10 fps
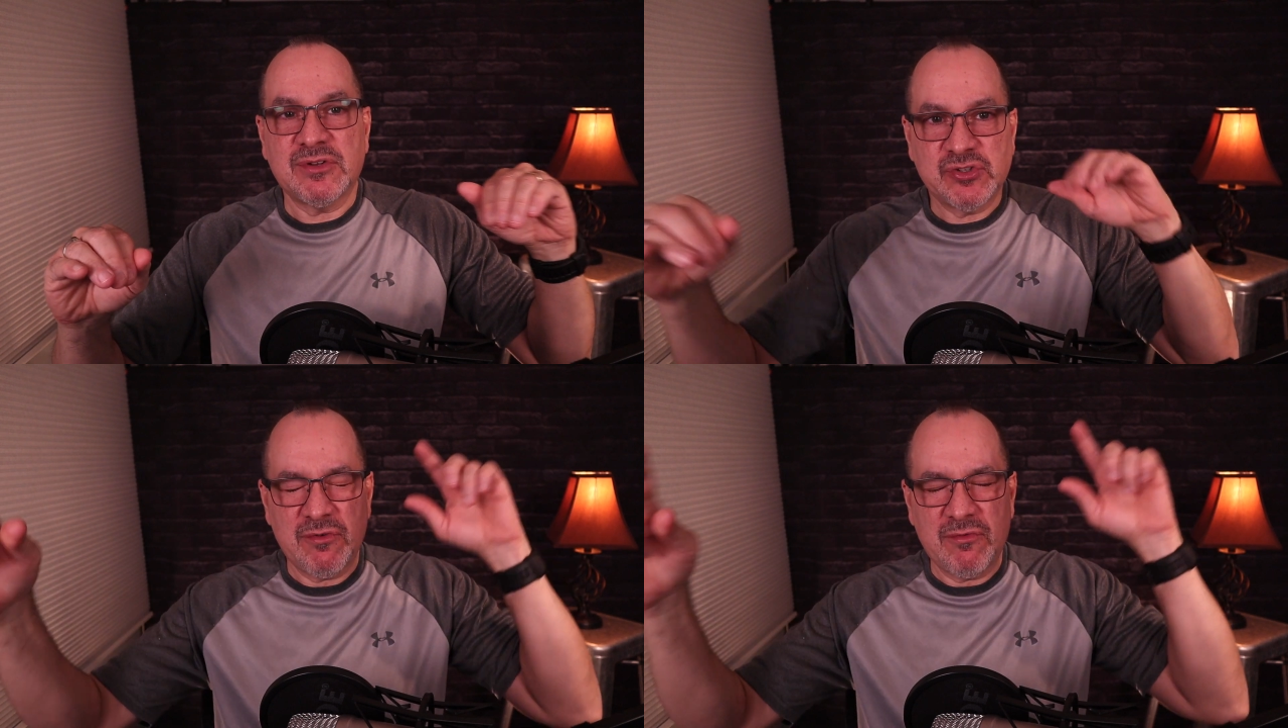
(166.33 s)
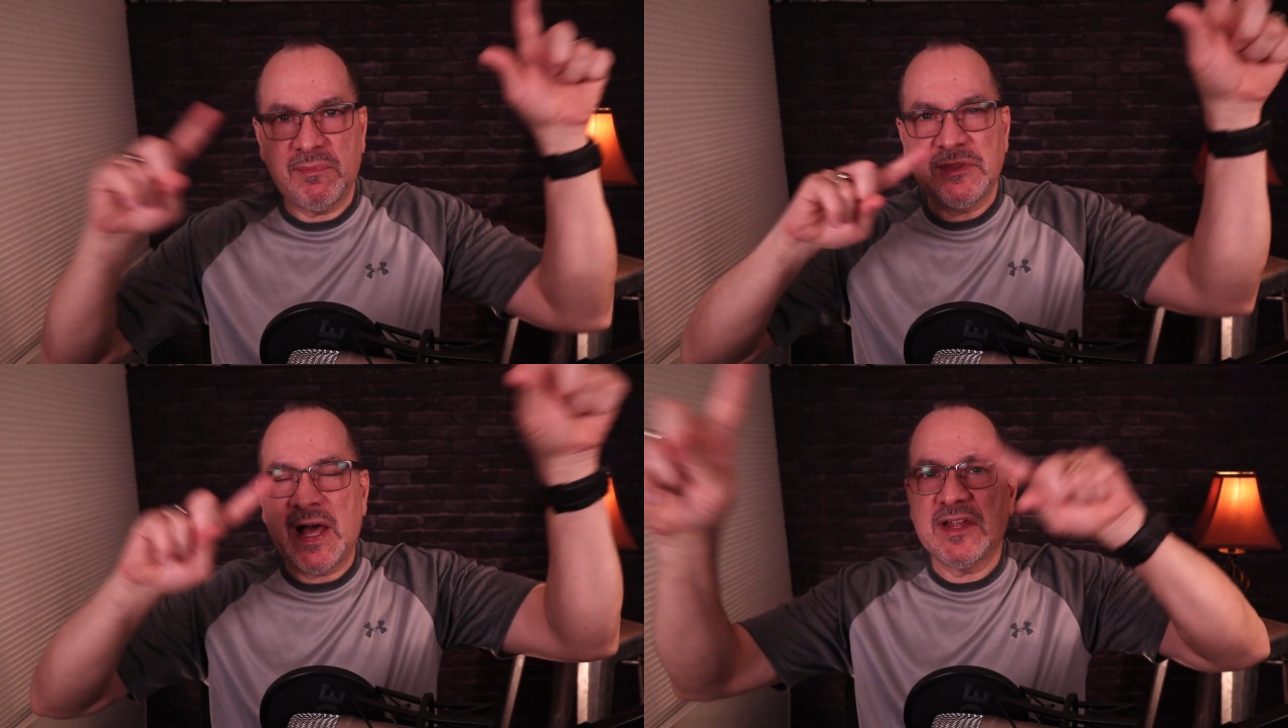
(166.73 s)
So
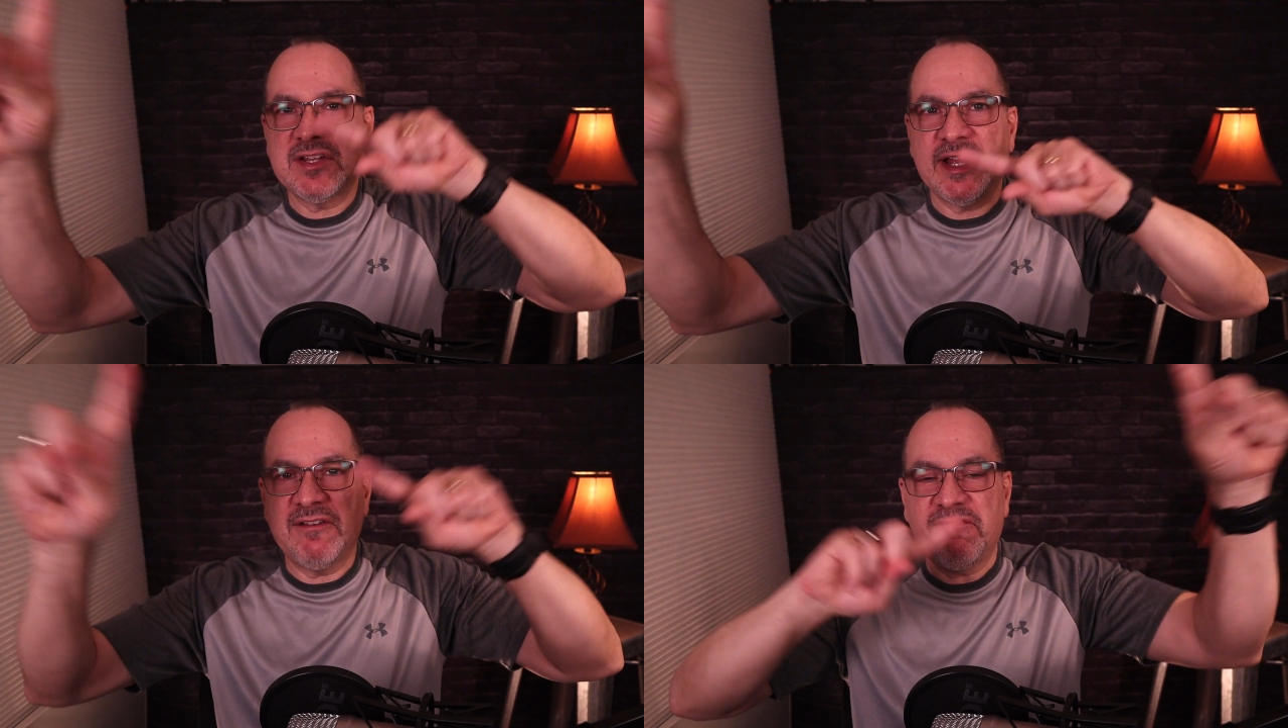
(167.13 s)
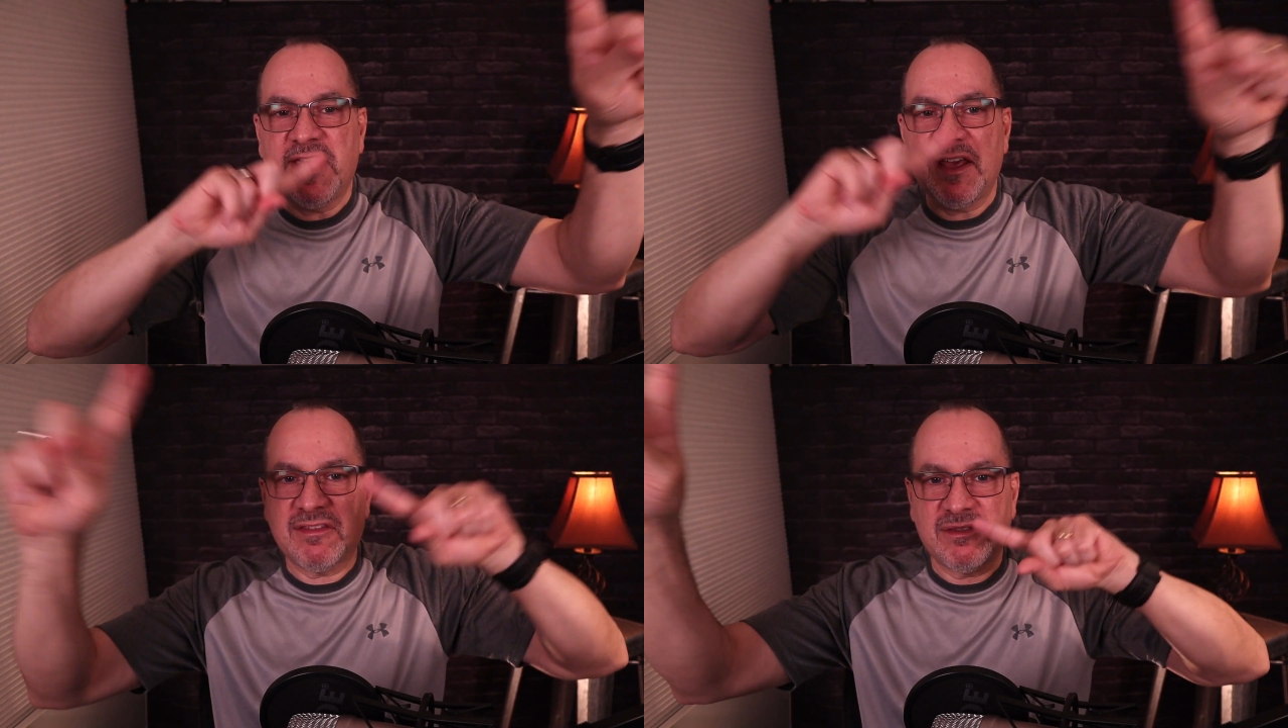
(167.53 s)
knowledge and
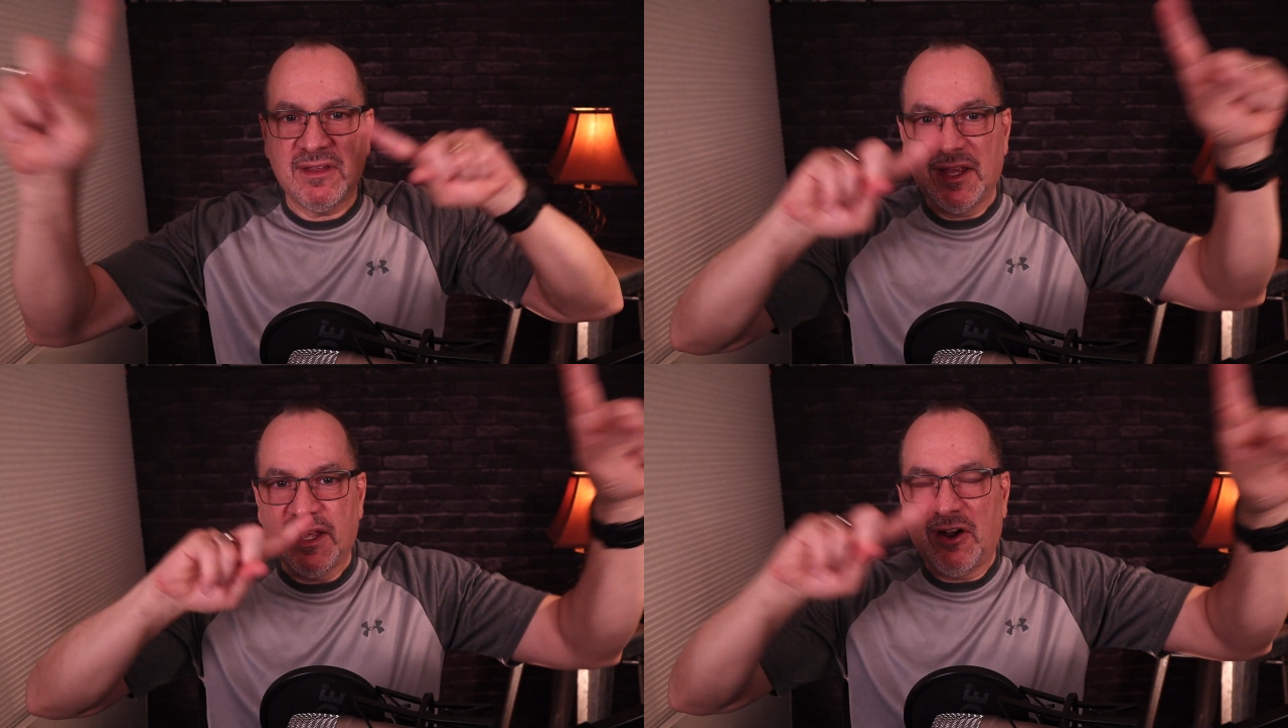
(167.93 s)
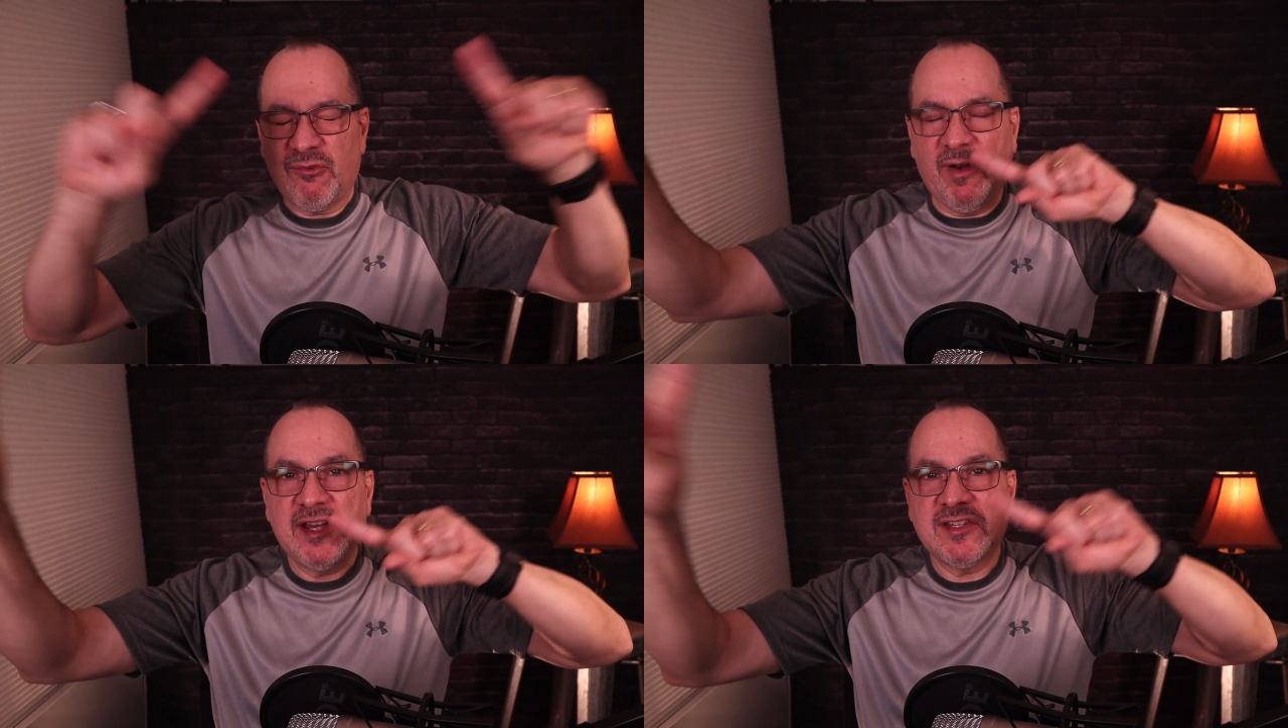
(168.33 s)
faith,
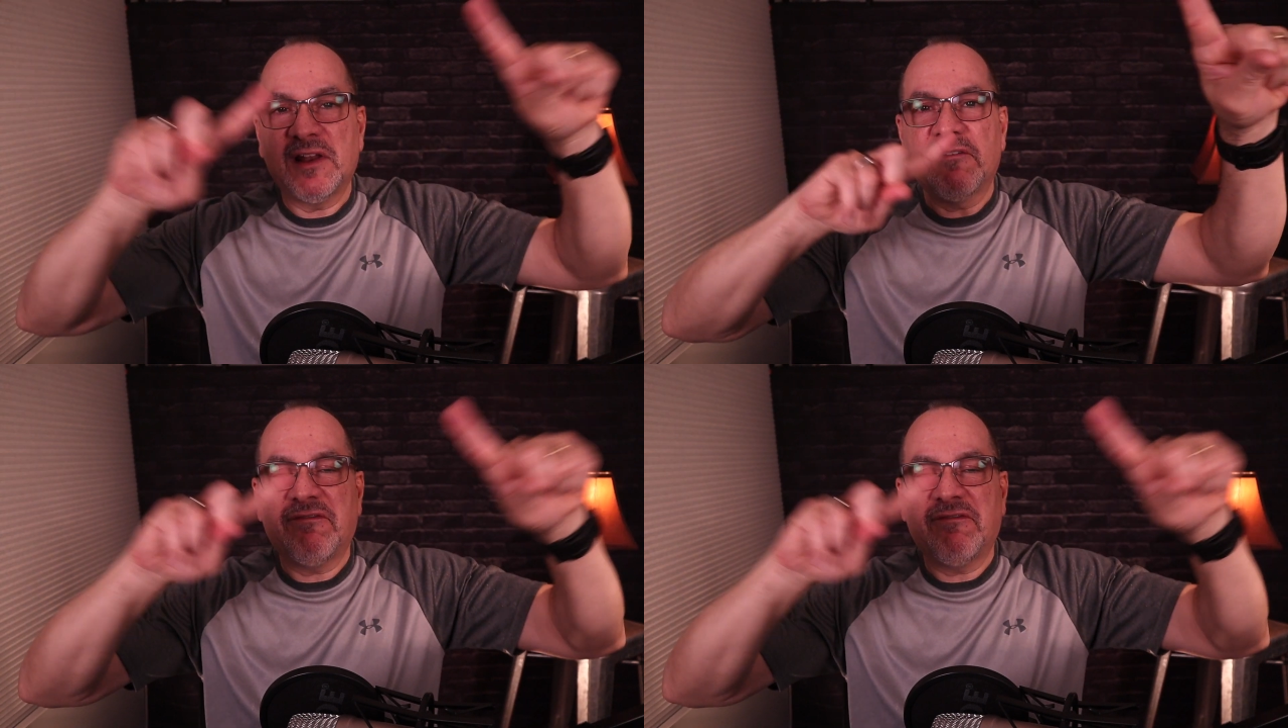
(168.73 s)
reason and